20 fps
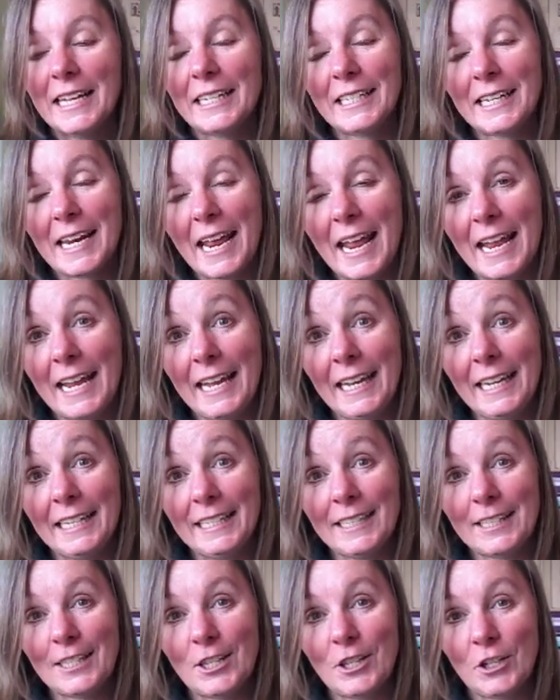Today
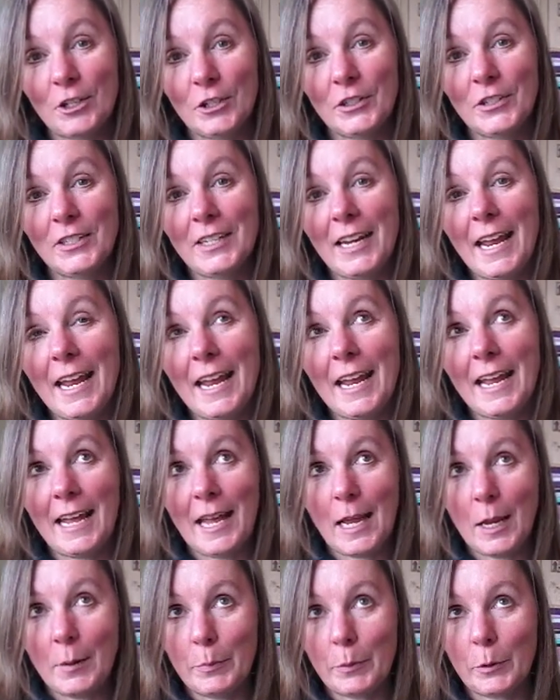is Thursday,
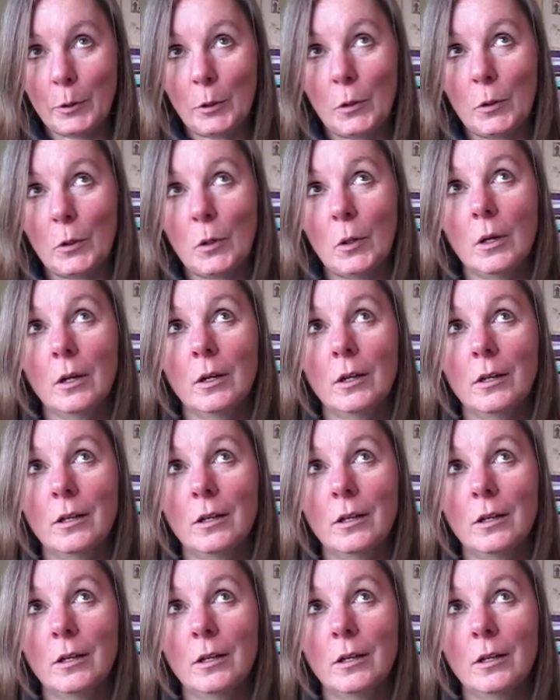April